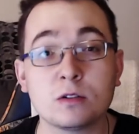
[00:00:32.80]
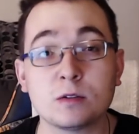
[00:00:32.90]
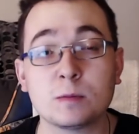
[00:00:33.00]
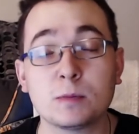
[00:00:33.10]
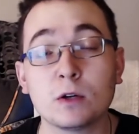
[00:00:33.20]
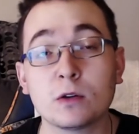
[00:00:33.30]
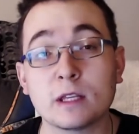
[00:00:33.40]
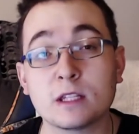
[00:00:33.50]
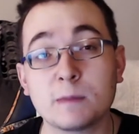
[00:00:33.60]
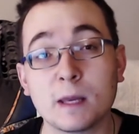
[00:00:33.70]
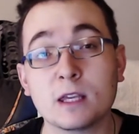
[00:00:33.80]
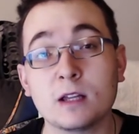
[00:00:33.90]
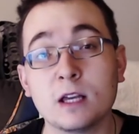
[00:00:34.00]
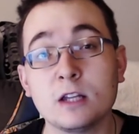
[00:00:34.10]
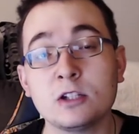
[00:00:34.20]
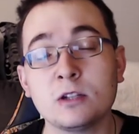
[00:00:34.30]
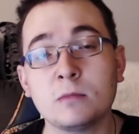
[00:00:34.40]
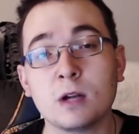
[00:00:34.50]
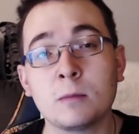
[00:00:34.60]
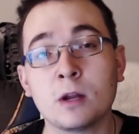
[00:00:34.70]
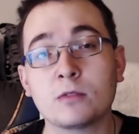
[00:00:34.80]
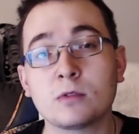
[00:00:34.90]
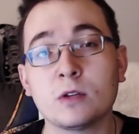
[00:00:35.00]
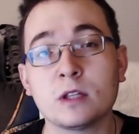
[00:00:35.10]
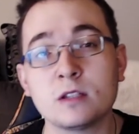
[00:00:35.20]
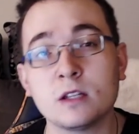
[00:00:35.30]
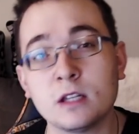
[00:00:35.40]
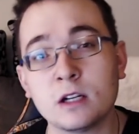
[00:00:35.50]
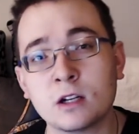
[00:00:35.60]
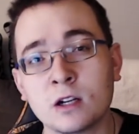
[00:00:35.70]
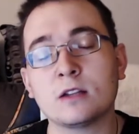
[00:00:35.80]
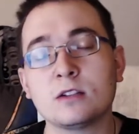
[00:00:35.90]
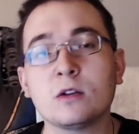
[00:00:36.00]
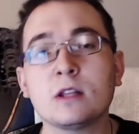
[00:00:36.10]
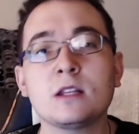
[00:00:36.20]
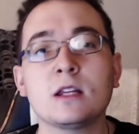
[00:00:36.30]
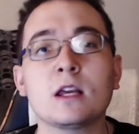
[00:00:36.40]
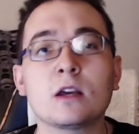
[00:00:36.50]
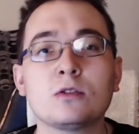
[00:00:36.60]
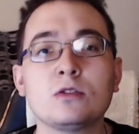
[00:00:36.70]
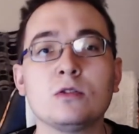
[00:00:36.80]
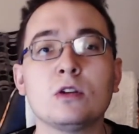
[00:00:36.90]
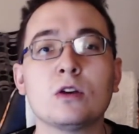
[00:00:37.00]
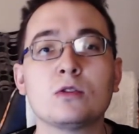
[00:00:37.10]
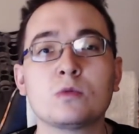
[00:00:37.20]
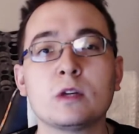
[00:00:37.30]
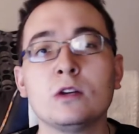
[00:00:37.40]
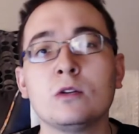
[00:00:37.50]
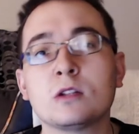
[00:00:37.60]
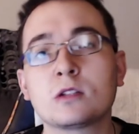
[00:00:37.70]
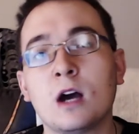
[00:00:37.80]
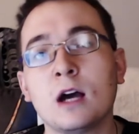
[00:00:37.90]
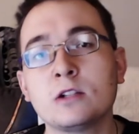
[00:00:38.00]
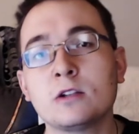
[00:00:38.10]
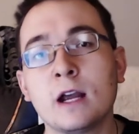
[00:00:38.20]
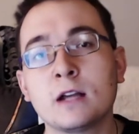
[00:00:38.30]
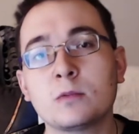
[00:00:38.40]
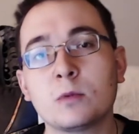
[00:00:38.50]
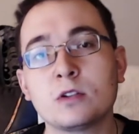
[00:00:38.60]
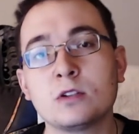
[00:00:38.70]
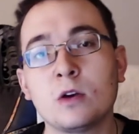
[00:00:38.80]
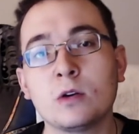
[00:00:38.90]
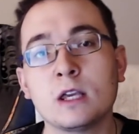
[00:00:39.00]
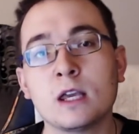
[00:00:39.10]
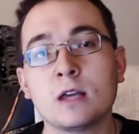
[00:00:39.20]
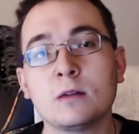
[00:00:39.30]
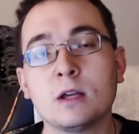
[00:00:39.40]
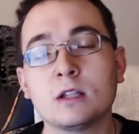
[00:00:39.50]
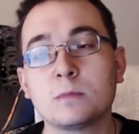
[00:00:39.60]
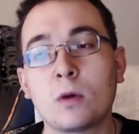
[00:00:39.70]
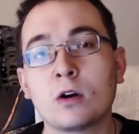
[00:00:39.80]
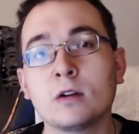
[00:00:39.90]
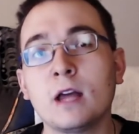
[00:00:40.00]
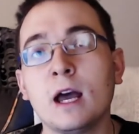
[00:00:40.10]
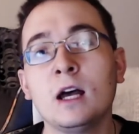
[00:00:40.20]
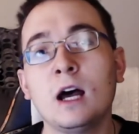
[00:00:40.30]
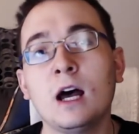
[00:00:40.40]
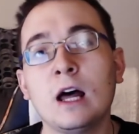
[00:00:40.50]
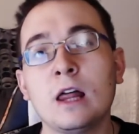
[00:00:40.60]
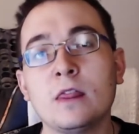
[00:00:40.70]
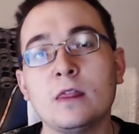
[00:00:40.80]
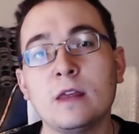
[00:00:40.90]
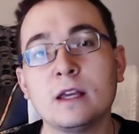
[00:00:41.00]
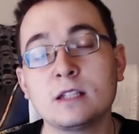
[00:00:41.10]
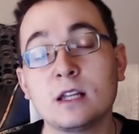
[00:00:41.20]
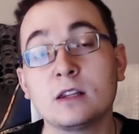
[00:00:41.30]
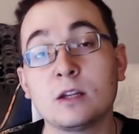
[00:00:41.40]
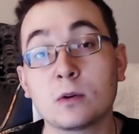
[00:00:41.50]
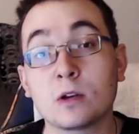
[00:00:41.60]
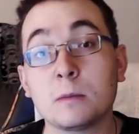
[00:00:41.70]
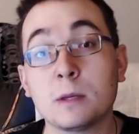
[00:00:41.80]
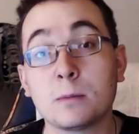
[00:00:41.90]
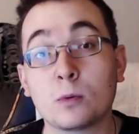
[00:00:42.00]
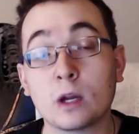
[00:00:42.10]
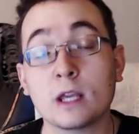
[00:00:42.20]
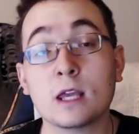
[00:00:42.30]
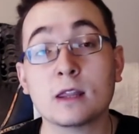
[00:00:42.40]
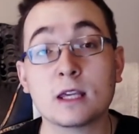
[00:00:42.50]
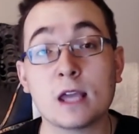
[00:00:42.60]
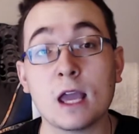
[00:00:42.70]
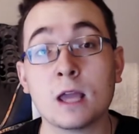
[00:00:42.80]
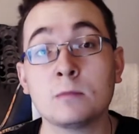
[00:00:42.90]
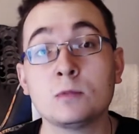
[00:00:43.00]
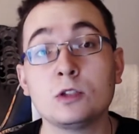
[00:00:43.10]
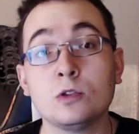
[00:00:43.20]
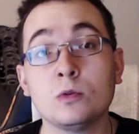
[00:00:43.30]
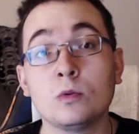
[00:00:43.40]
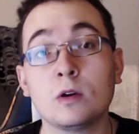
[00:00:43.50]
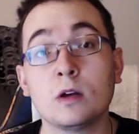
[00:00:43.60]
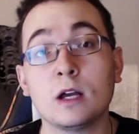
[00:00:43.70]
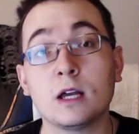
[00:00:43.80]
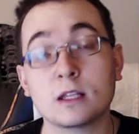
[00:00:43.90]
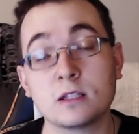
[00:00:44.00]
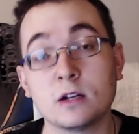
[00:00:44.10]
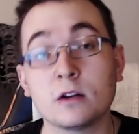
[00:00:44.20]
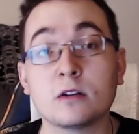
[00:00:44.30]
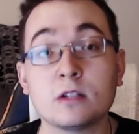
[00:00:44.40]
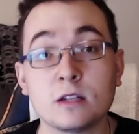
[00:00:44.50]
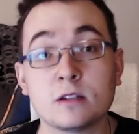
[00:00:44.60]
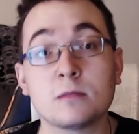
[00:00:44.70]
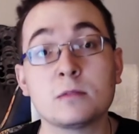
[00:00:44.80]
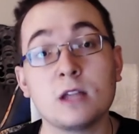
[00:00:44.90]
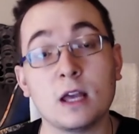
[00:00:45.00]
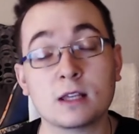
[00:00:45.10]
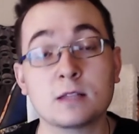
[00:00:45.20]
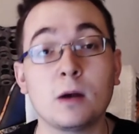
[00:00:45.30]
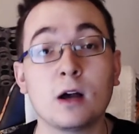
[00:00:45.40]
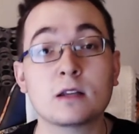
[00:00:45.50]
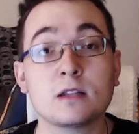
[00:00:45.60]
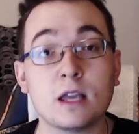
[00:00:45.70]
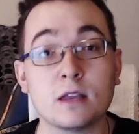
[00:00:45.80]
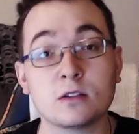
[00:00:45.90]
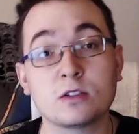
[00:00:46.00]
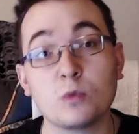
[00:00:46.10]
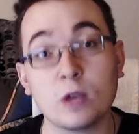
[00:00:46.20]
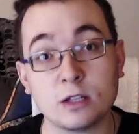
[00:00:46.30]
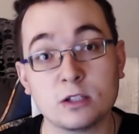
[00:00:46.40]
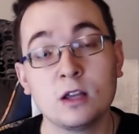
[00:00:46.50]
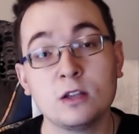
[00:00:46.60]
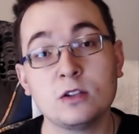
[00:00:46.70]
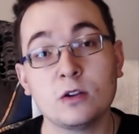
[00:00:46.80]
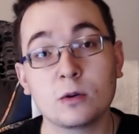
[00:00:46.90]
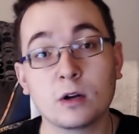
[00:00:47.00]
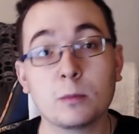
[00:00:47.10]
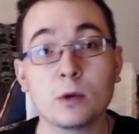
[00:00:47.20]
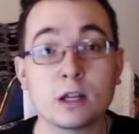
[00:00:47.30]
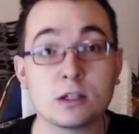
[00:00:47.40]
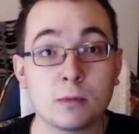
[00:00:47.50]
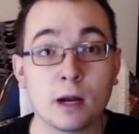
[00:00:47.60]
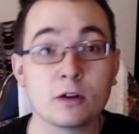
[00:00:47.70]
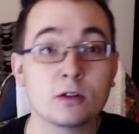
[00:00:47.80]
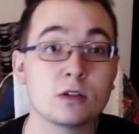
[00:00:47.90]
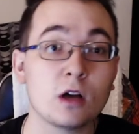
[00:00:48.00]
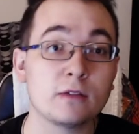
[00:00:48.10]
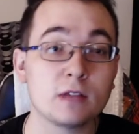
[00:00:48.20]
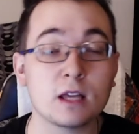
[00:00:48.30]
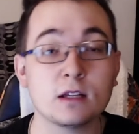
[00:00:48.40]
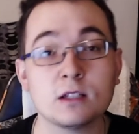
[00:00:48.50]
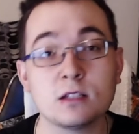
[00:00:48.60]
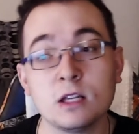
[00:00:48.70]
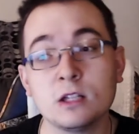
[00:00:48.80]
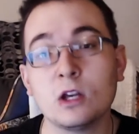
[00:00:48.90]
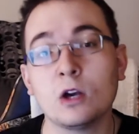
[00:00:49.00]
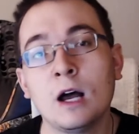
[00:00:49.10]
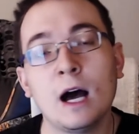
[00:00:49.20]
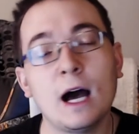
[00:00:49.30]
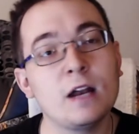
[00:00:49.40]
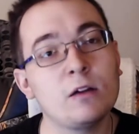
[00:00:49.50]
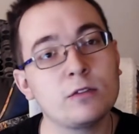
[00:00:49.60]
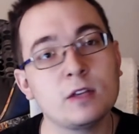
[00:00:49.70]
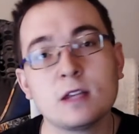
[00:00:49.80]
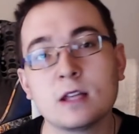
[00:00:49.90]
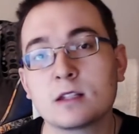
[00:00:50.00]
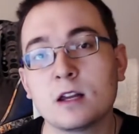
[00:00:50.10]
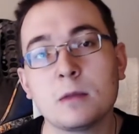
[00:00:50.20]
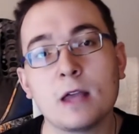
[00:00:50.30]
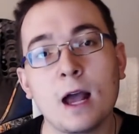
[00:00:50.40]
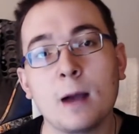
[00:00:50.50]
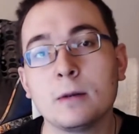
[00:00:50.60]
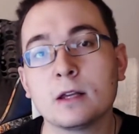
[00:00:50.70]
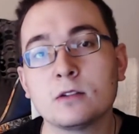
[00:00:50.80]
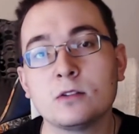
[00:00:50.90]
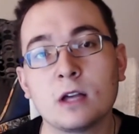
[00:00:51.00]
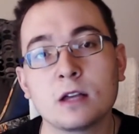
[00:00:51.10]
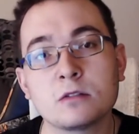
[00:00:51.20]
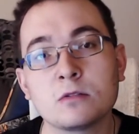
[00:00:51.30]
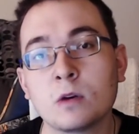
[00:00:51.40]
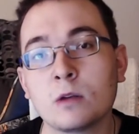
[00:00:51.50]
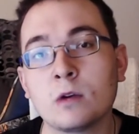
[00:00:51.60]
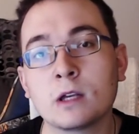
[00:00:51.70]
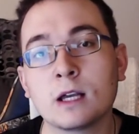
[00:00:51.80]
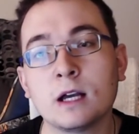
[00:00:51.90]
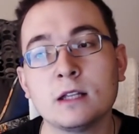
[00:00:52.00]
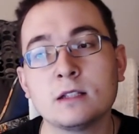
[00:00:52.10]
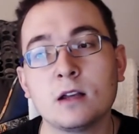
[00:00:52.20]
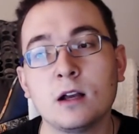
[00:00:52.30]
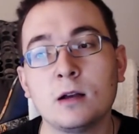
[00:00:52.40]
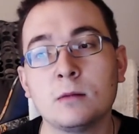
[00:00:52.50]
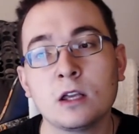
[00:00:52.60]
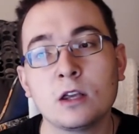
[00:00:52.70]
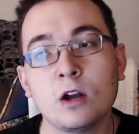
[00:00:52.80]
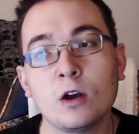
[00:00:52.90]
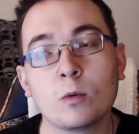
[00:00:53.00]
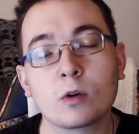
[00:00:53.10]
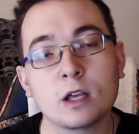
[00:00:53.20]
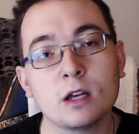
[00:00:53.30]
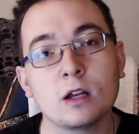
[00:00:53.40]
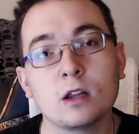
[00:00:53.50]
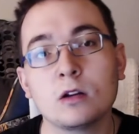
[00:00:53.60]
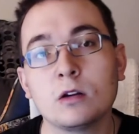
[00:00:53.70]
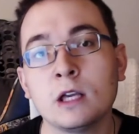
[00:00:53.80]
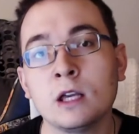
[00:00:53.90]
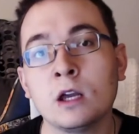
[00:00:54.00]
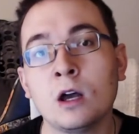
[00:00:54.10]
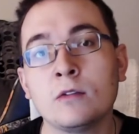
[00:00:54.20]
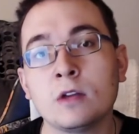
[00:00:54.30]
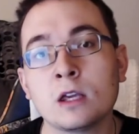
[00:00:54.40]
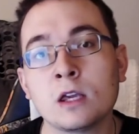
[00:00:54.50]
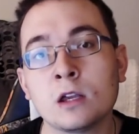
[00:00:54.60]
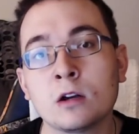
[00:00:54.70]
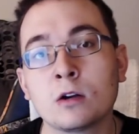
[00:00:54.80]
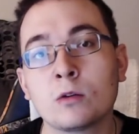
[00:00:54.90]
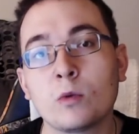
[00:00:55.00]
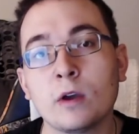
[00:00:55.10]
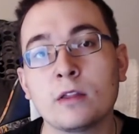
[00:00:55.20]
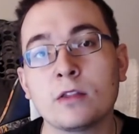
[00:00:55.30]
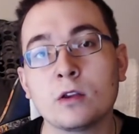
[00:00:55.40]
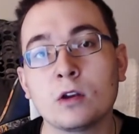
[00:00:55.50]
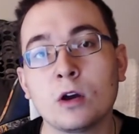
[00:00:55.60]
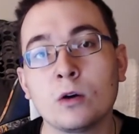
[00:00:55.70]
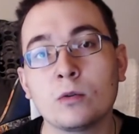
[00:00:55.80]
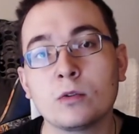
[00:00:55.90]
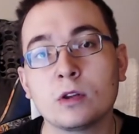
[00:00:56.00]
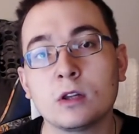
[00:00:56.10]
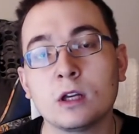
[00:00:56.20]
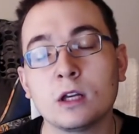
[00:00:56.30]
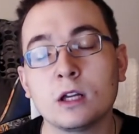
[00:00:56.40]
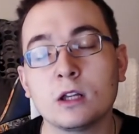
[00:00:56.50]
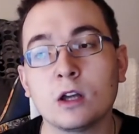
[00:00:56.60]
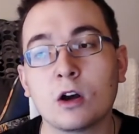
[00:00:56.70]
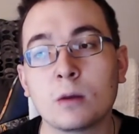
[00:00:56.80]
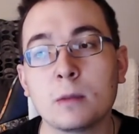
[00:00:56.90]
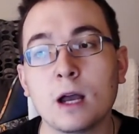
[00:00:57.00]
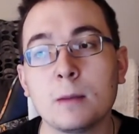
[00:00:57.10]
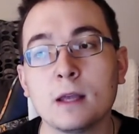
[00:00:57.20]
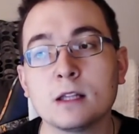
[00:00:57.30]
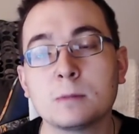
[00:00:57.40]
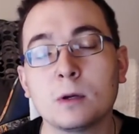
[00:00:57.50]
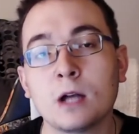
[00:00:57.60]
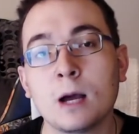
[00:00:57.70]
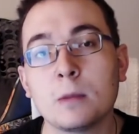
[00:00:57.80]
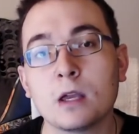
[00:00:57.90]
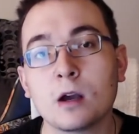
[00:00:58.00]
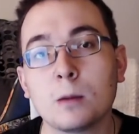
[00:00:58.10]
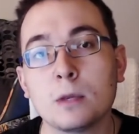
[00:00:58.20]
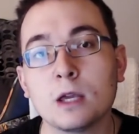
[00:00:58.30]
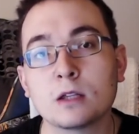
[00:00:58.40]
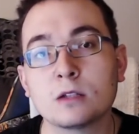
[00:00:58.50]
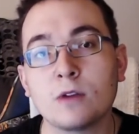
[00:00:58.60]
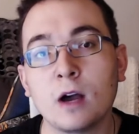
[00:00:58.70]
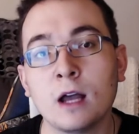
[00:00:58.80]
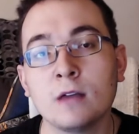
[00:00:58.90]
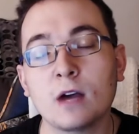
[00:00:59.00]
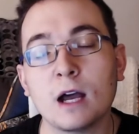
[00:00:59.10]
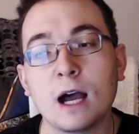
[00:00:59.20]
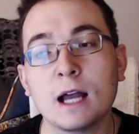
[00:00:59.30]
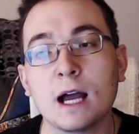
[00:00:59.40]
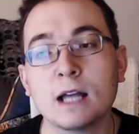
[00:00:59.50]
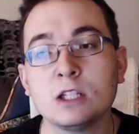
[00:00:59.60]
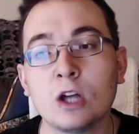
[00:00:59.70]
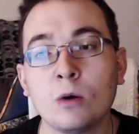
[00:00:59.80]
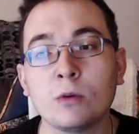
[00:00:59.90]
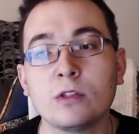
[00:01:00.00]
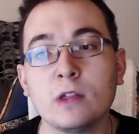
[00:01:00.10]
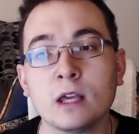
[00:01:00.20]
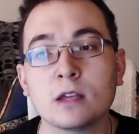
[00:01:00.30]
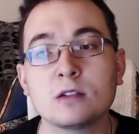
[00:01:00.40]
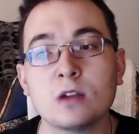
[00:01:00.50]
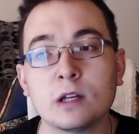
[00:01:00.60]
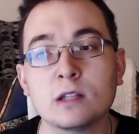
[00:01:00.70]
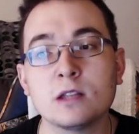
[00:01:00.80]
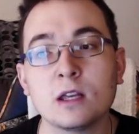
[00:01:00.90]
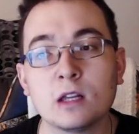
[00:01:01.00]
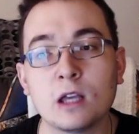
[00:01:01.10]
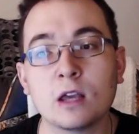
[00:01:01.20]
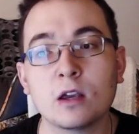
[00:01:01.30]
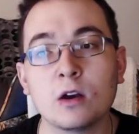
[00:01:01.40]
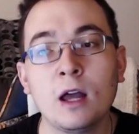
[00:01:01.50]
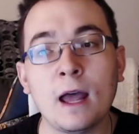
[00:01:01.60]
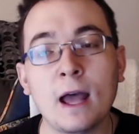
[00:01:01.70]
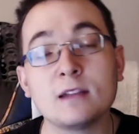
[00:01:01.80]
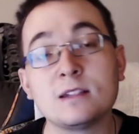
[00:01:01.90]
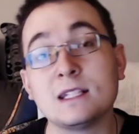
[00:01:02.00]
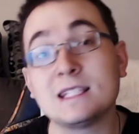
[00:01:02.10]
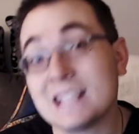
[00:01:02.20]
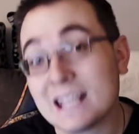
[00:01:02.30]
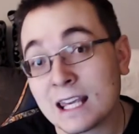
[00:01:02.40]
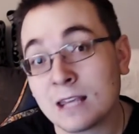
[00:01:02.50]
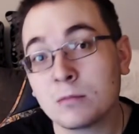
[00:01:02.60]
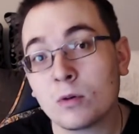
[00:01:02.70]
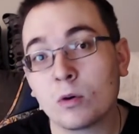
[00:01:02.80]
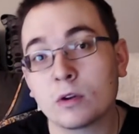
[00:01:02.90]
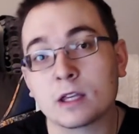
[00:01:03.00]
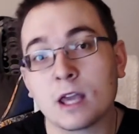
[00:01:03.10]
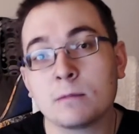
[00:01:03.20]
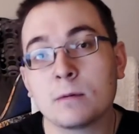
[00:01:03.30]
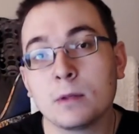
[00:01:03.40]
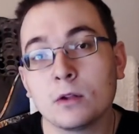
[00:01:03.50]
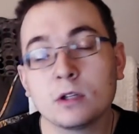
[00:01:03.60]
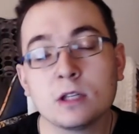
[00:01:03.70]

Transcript: purely speculation, but I'm going to throw this in here. Sony San Diego Studios renewed its contract with Sony, and as part of that, they said that they were going to be bringing the game to exterior systems, to Xbox and the Switch. So they were going to bring it to Microsoft and Nintendo. I don't think that's going to be happening in 2021, guys. You know, we're getting a little hint of it here with, you know, the RBI Baseball not being on PS5. I don't think Sony San Diego has the team or the capabilities